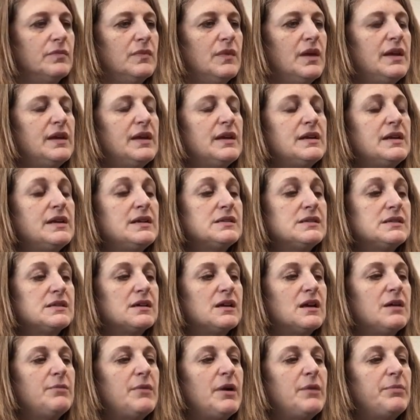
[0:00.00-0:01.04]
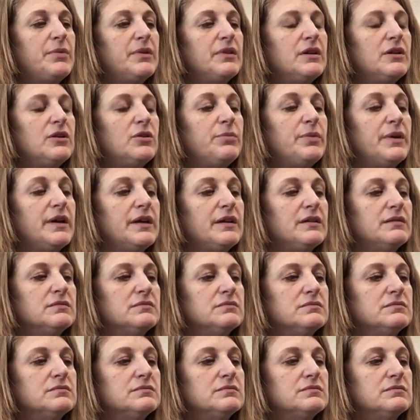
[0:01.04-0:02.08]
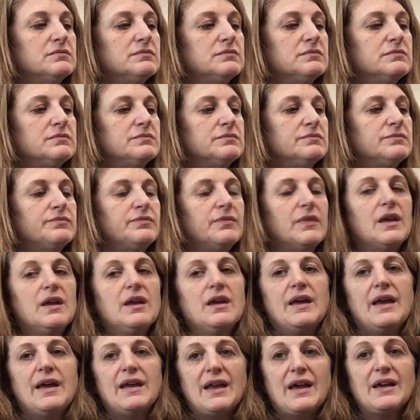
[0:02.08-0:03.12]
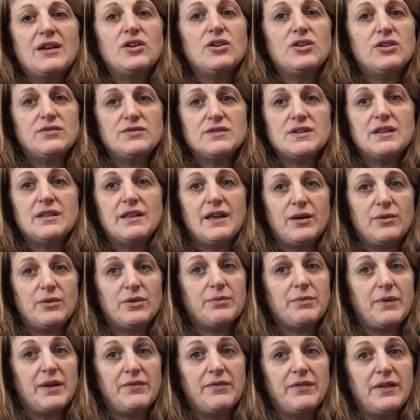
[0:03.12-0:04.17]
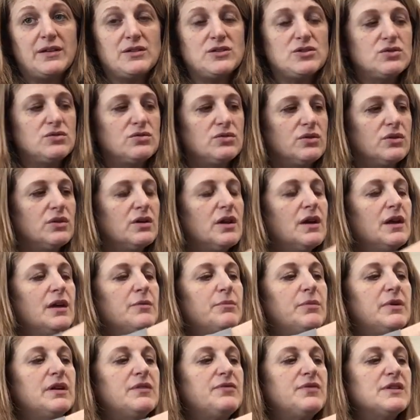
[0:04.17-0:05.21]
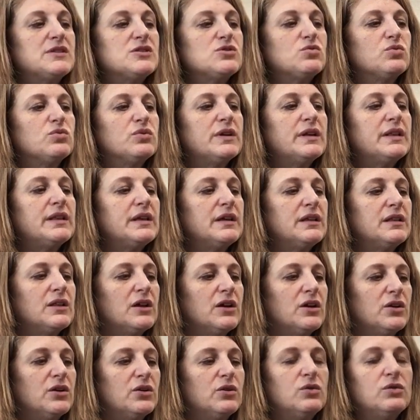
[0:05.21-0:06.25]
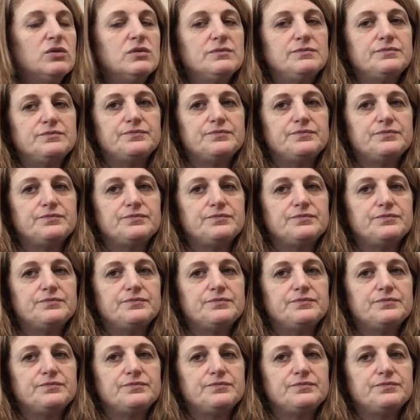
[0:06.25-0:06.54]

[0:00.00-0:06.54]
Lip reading: and it needs to come up a little bit. And I could have done that with my fine tuner. But if it's really low,